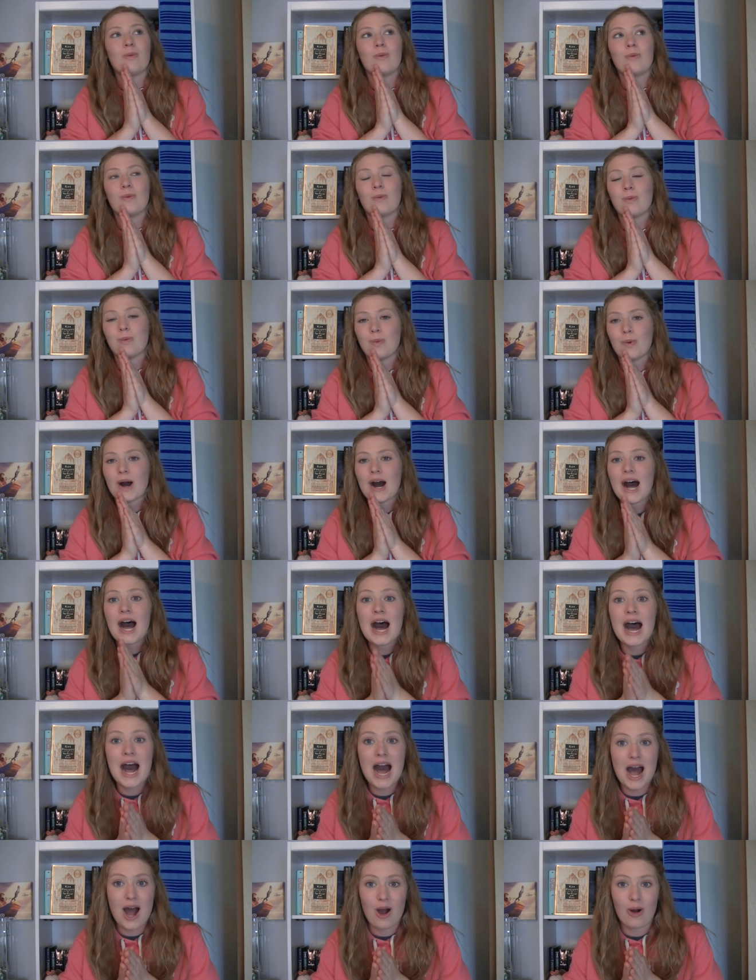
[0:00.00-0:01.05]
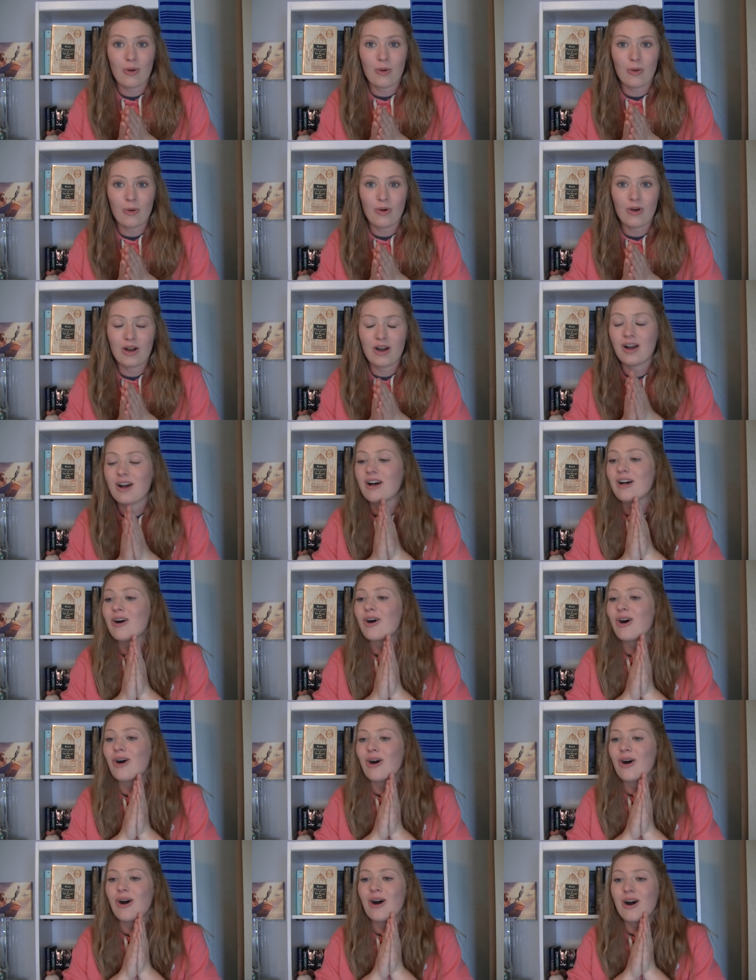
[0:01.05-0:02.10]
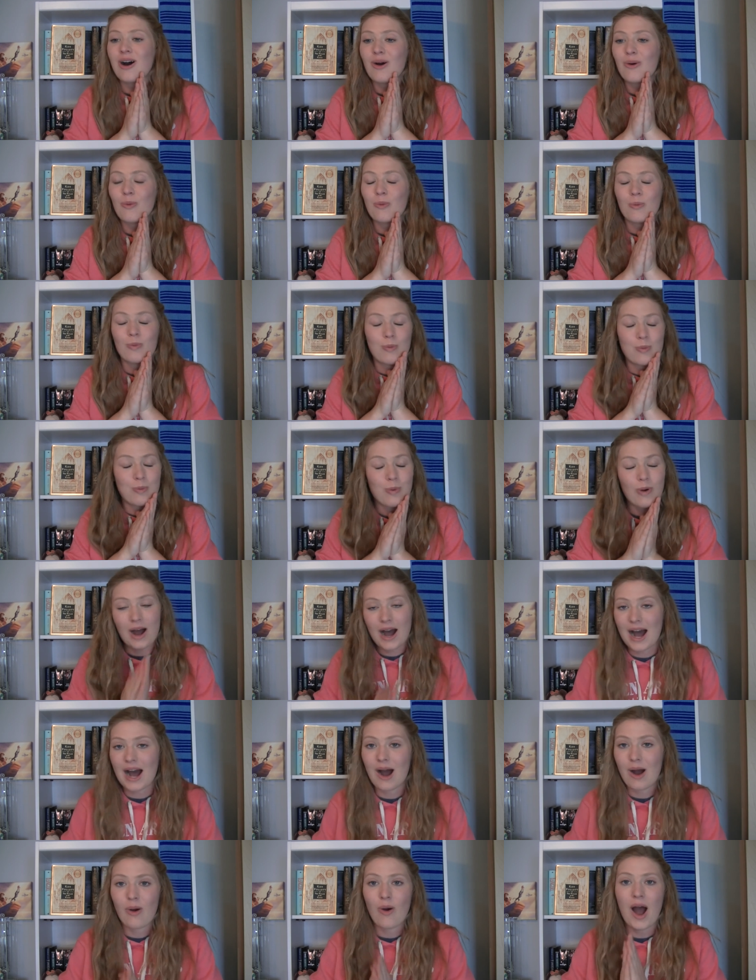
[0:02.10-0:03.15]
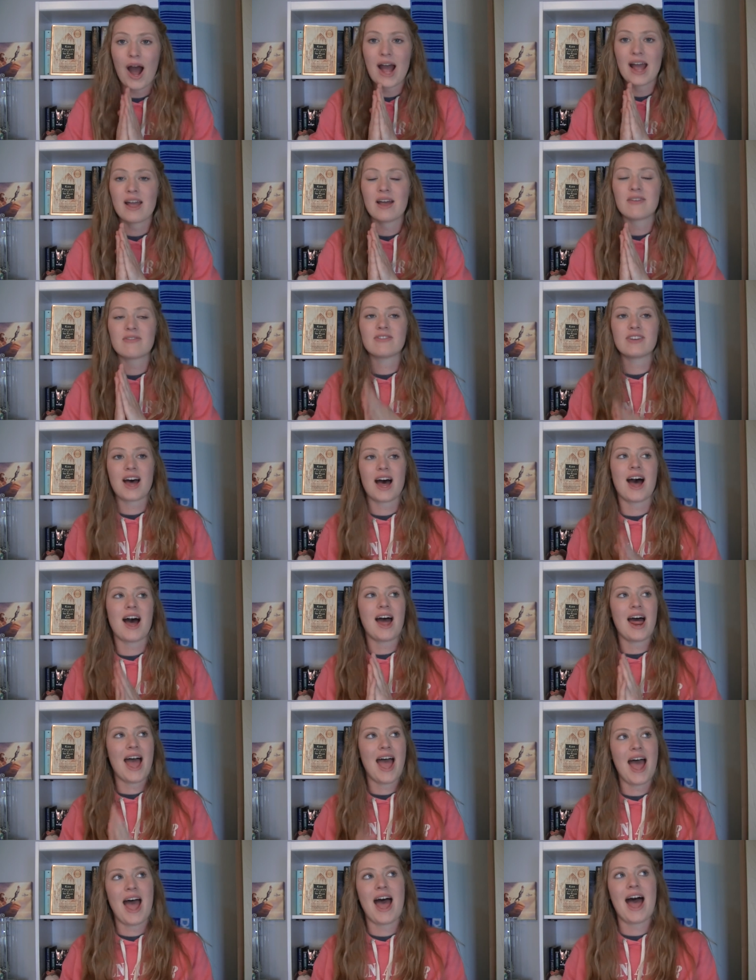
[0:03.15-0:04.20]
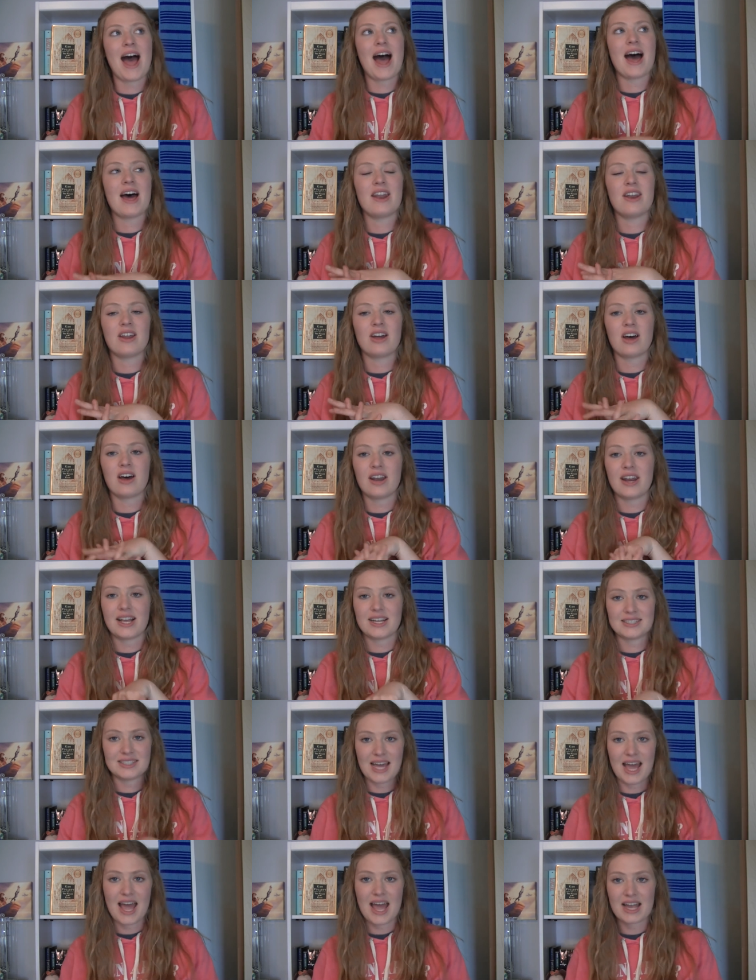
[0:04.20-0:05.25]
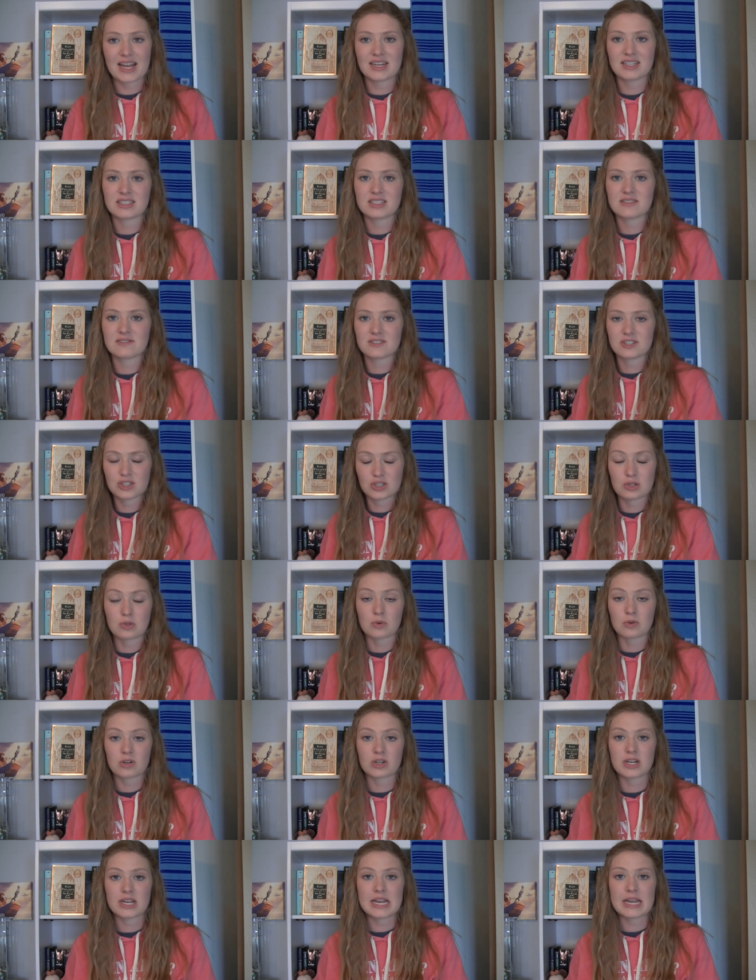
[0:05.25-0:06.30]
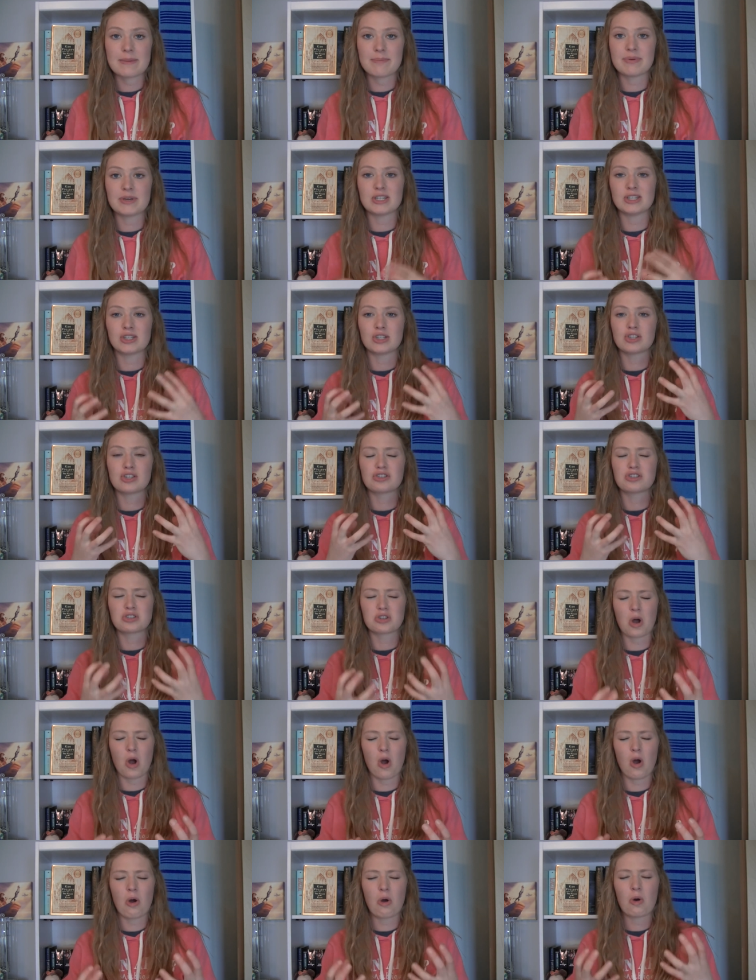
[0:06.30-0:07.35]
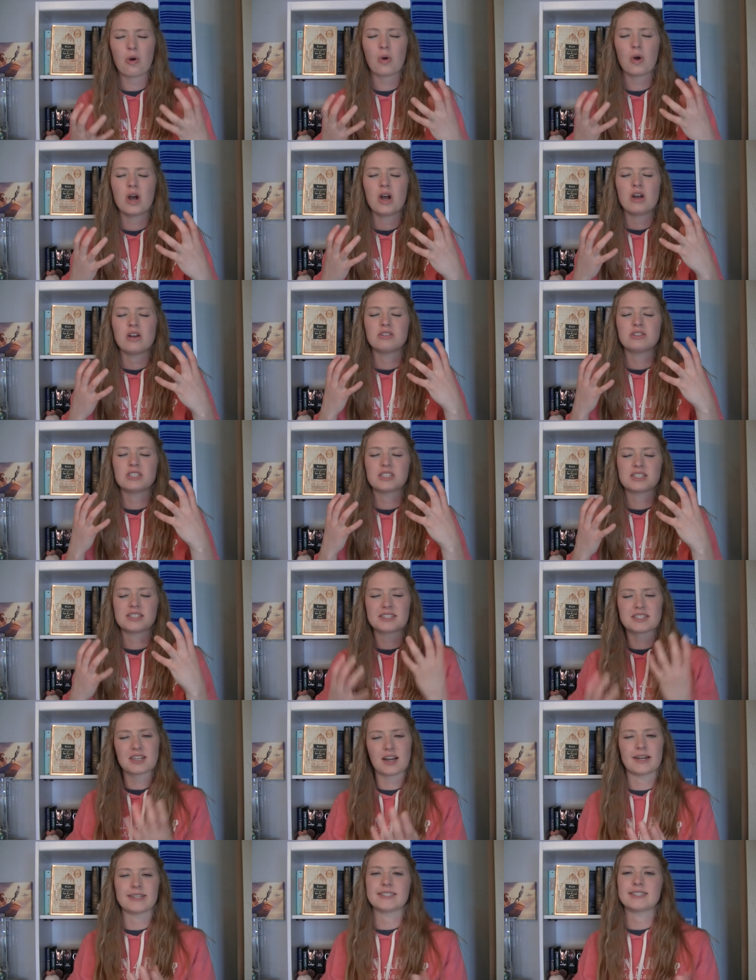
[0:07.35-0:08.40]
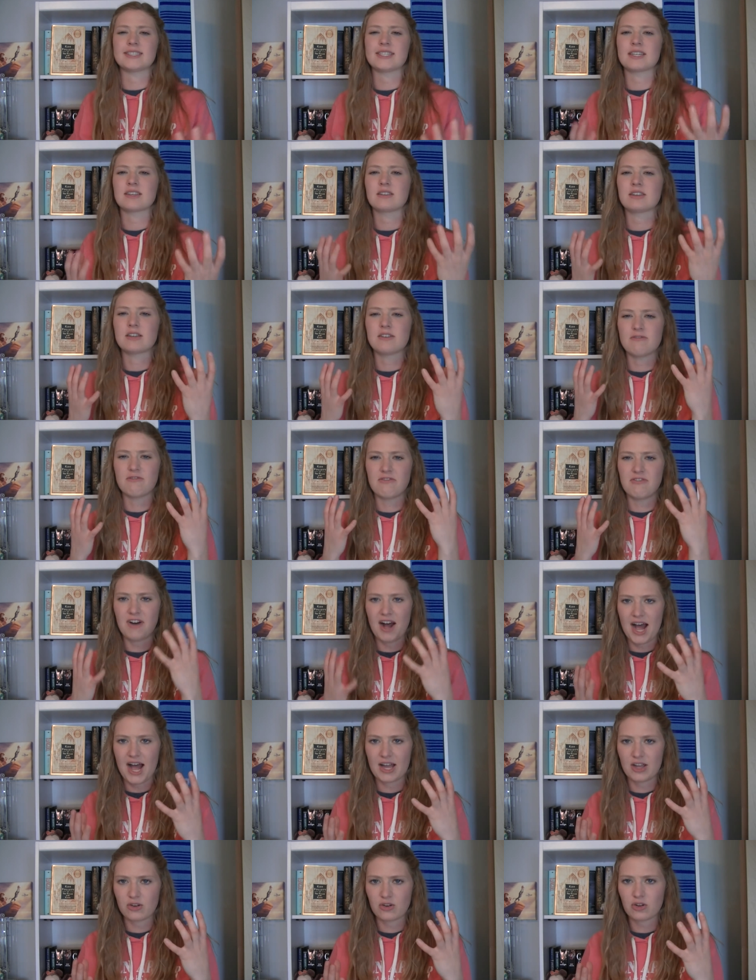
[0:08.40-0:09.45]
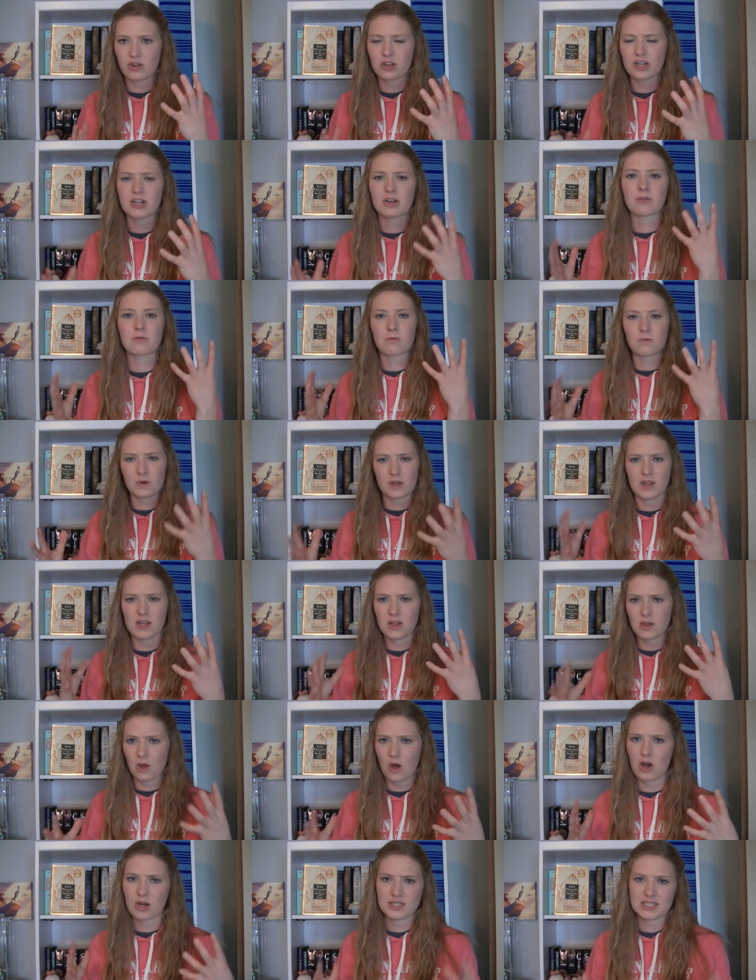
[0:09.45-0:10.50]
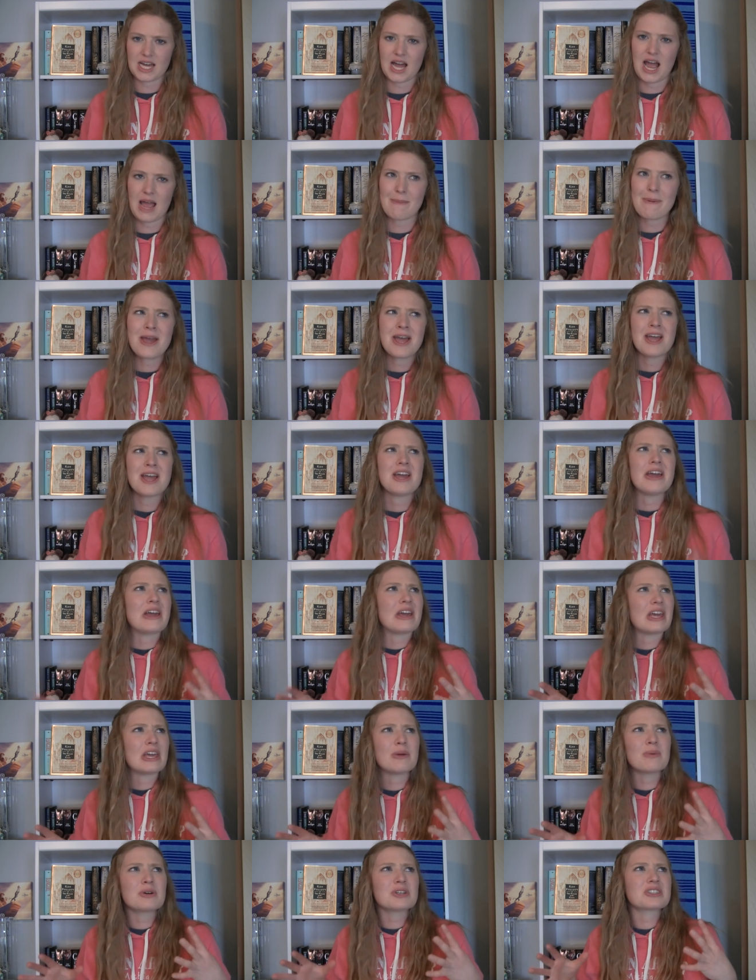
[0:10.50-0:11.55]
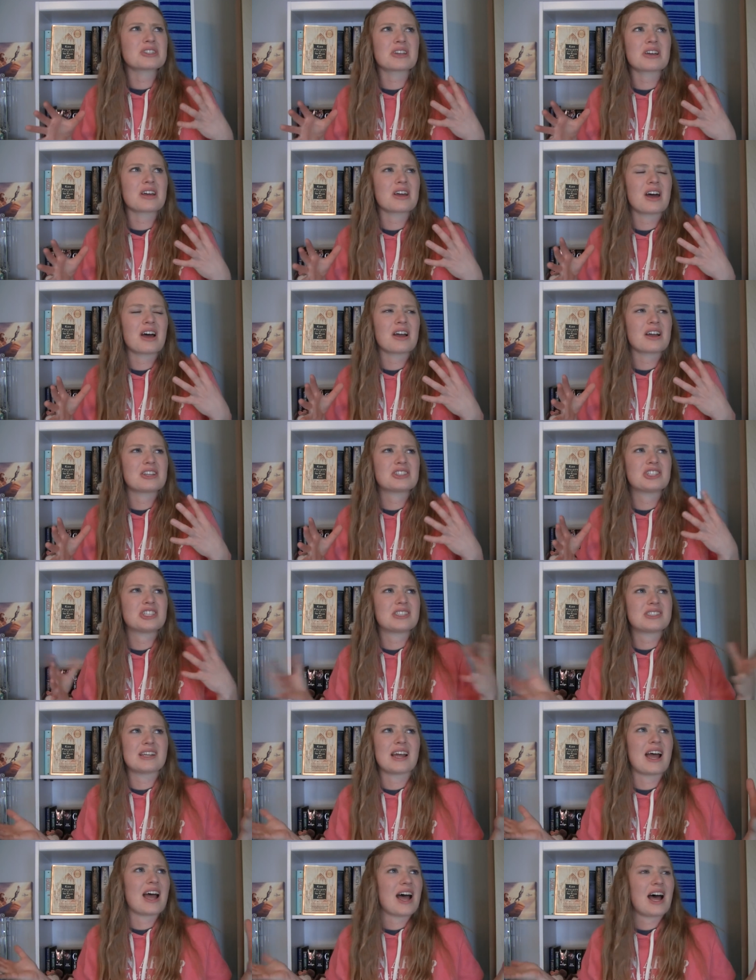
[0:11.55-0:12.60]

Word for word: Wow. Wow. I have not had an antagonist of a story be so disgustingly vile in a really long time. He was just